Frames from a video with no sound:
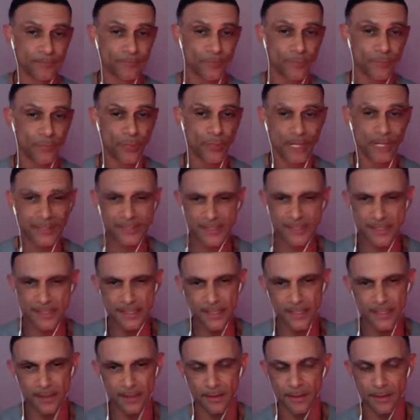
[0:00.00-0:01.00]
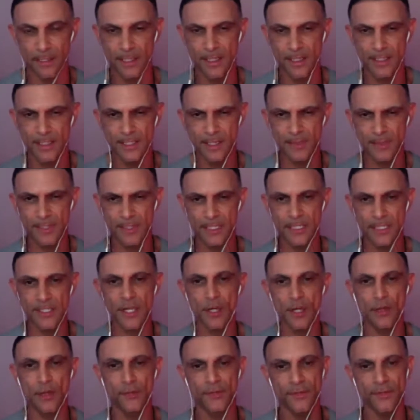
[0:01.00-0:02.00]
practicing some of these
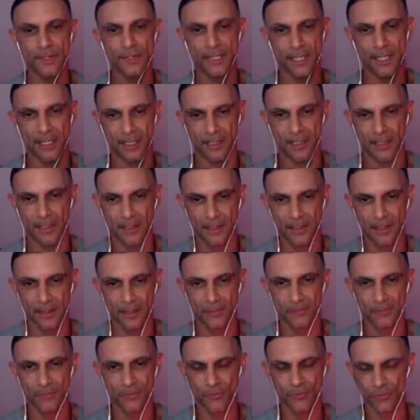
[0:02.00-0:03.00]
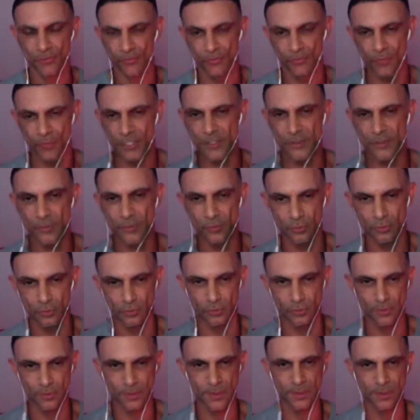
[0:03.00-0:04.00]
healthier
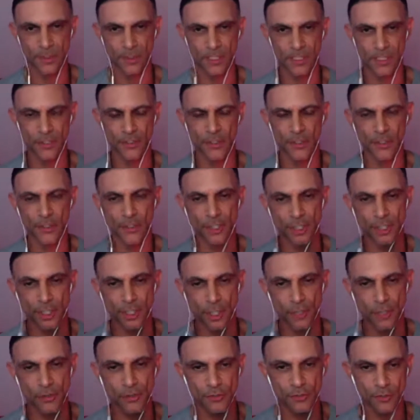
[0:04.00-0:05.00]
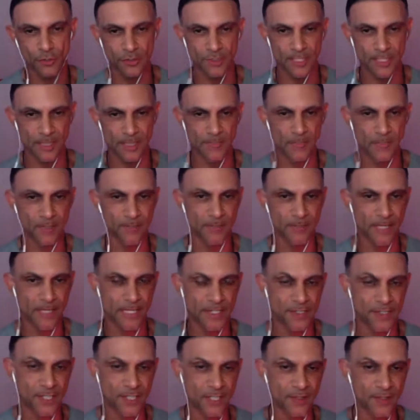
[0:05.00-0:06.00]
rituals, non-negotiables that my man
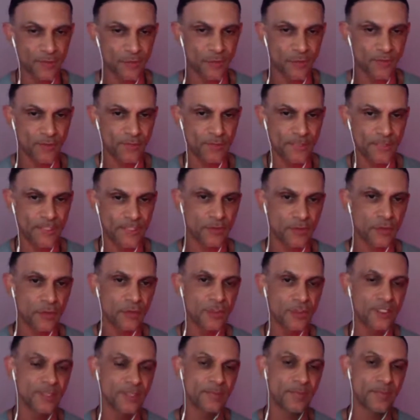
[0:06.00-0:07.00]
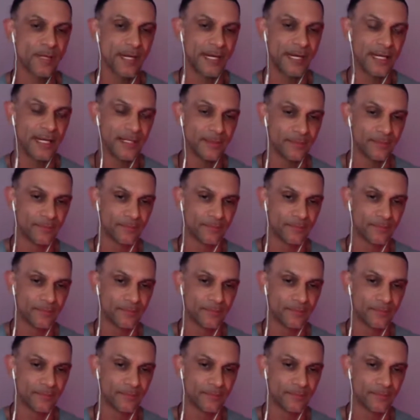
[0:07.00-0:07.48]
Jay the Rothman talks about,